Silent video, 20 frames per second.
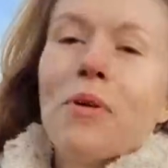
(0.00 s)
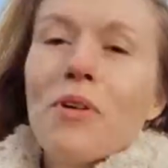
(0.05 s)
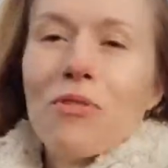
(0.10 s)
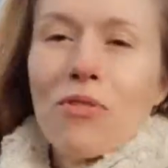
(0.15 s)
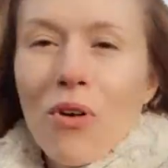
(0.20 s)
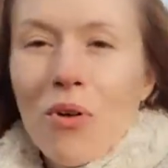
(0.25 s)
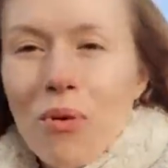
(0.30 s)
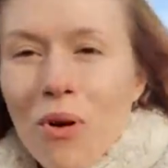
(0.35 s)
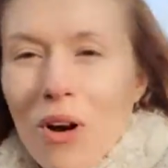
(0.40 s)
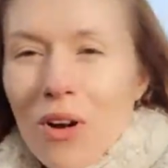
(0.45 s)
me
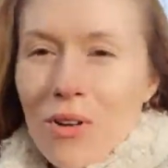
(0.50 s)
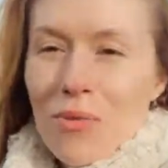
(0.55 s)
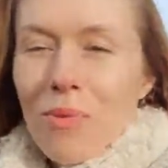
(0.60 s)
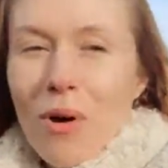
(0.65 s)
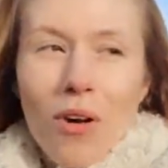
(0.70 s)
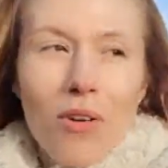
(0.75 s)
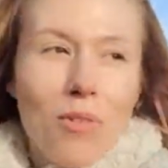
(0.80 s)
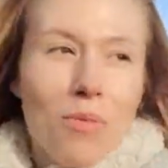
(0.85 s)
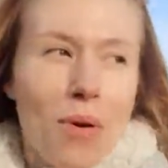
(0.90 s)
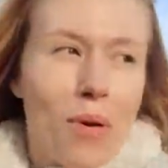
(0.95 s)
for a while, you
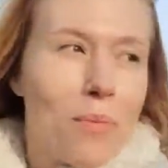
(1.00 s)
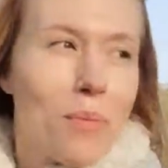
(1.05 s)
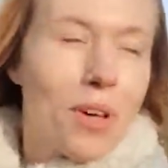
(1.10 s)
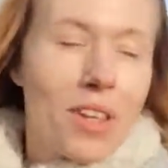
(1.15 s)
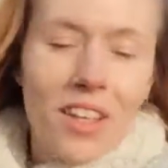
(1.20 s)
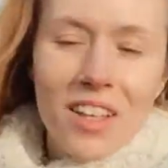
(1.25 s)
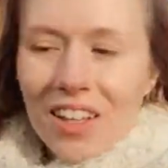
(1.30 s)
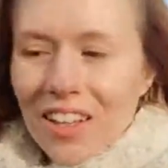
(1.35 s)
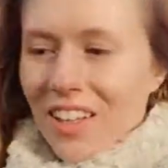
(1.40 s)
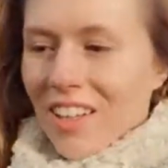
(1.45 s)
might
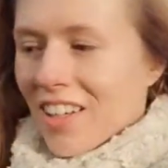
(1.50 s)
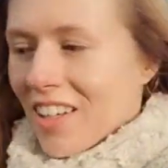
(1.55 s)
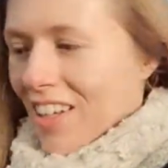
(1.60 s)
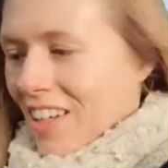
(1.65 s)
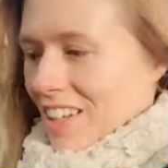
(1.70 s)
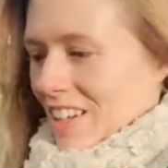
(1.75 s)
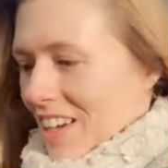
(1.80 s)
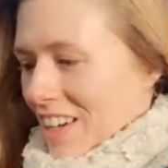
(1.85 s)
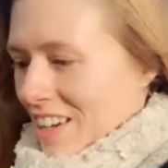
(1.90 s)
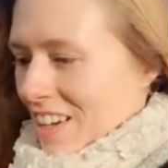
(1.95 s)
remember
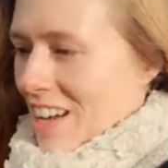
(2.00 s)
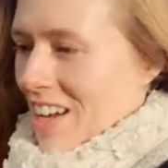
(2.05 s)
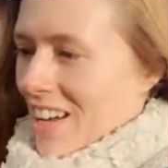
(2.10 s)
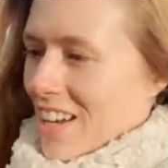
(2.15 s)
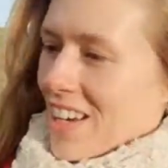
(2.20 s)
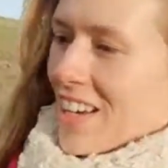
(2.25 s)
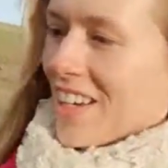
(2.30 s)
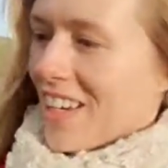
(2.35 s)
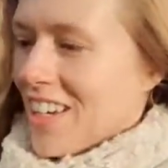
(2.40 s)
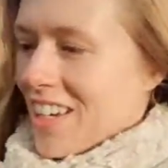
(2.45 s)

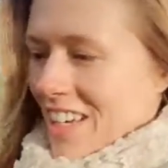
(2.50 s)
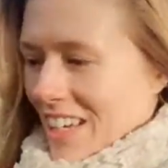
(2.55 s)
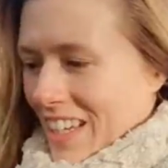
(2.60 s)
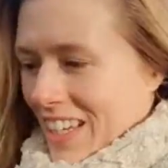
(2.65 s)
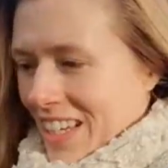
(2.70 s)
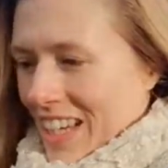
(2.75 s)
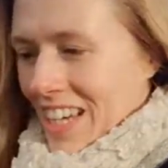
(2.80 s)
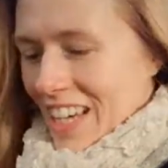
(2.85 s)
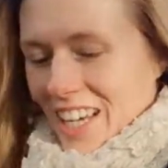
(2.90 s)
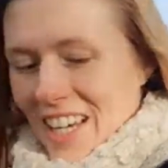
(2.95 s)

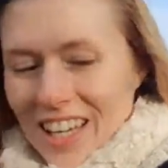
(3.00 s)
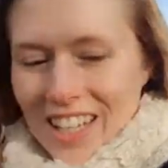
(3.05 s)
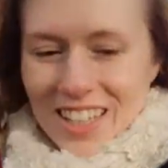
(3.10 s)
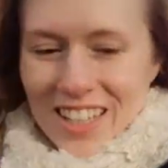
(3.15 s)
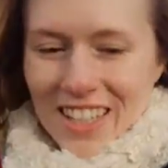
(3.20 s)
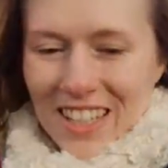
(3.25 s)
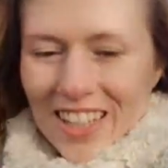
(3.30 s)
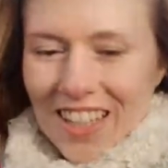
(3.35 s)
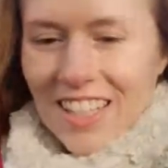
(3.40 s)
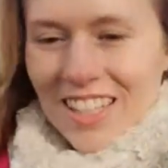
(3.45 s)

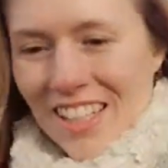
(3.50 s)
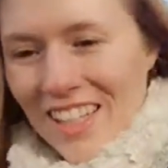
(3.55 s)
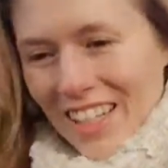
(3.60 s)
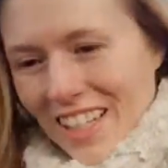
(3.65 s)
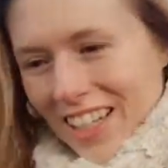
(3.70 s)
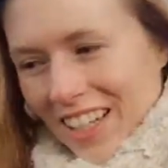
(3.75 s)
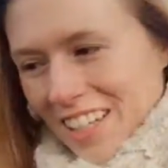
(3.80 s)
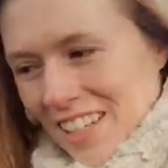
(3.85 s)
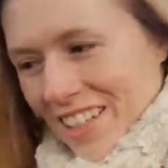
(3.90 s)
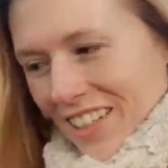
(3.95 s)
the
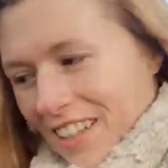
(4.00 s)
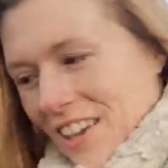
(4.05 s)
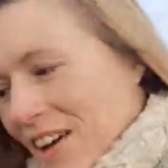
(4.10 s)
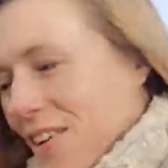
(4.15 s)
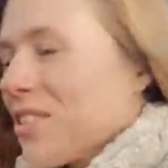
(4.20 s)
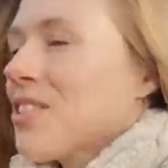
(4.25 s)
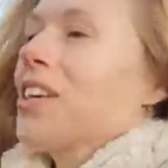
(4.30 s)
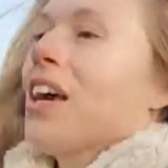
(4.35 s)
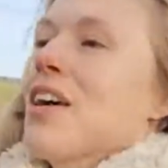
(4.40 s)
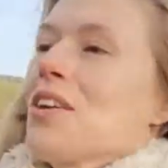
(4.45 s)

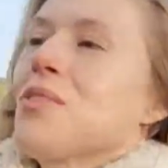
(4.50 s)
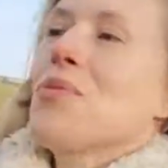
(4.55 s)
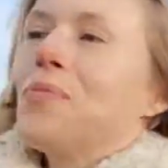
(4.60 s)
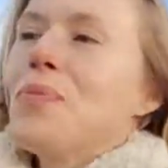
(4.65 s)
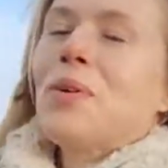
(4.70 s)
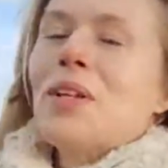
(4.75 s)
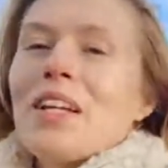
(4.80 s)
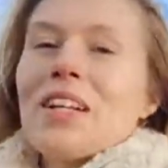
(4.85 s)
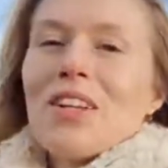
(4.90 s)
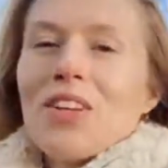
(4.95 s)
girls getting
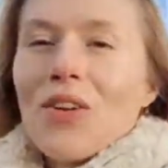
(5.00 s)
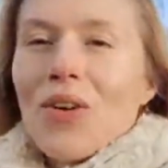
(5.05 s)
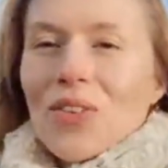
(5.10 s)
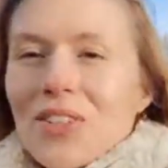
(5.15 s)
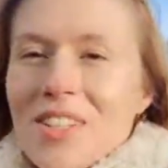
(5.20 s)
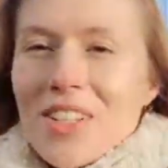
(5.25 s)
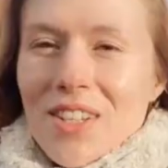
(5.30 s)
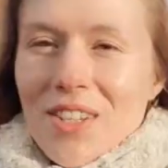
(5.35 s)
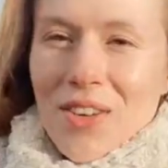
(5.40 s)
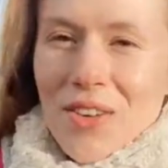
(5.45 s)
completely
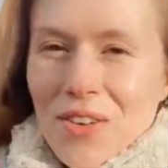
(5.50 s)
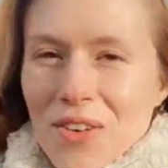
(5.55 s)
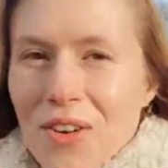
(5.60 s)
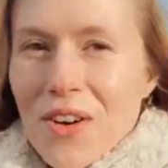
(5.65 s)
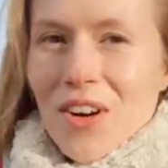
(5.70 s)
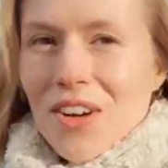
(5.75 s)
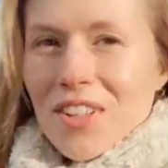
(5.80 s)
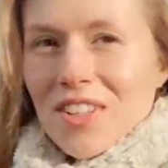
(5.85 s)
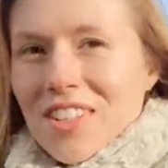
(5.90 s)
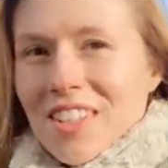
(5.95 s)
lost in the long
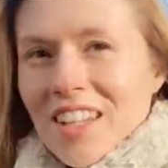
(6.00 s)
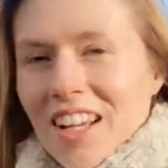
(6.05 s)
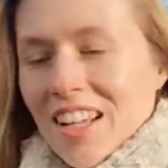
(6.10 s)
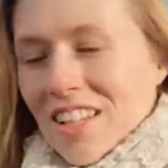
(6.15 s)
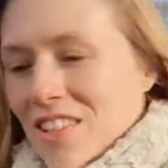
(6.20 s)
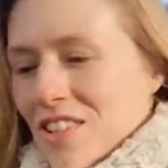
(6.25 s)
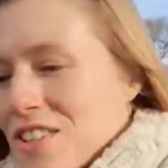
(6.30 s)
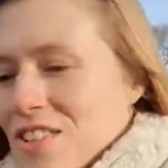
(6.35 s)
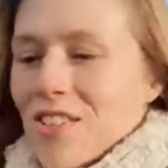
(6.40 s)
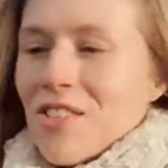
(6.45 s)
grass
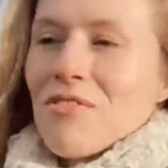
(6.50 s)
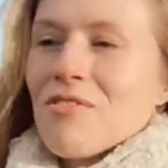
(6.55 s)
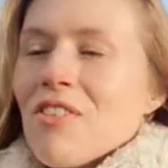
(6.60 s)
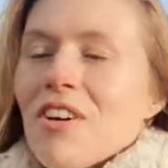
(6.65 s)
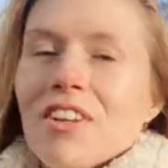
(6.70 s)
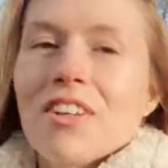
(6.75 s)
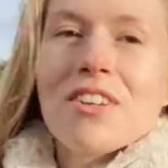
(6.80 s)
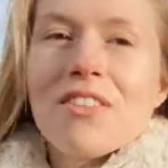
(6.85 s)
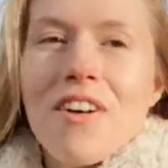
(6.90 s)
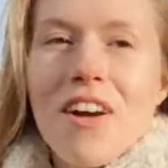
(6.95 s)
and just
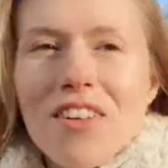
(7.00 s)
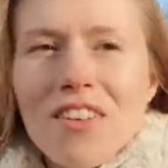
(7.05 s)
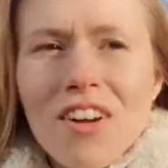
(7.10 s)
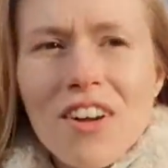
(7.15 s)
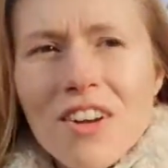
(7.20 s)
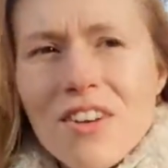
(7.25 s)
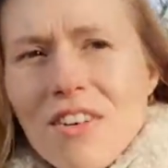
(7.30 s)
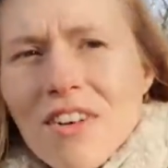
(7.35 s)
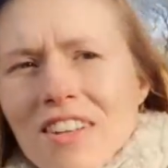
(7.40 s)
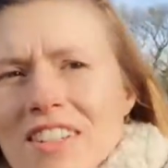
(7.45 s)
running around
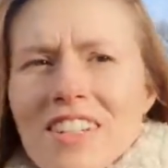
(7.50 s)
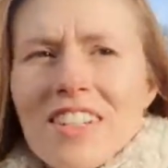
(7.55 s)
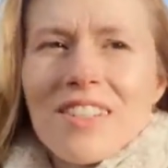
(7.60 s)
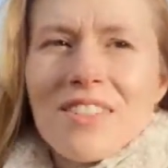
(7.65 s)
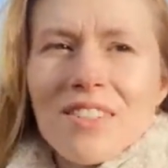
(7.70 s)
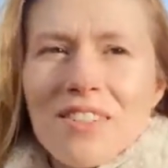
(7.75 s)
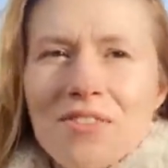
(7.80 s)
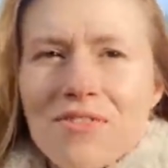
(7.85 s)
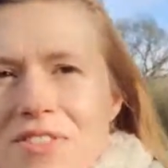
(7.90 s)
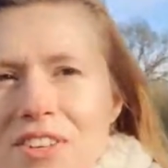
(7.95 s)
like crazy in
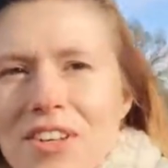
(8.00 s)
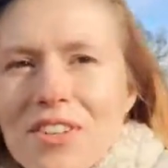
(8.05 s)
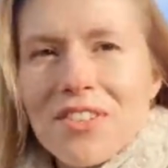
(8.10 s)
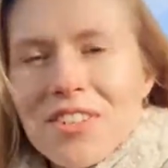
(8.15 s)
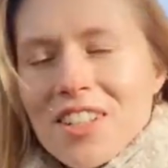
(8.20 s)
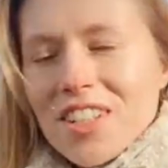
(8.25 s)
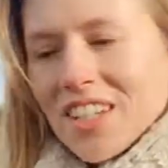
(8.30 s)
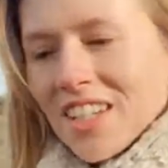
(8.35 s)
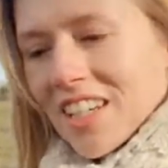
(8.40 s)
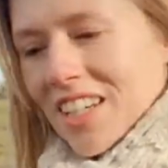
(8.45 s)
this field.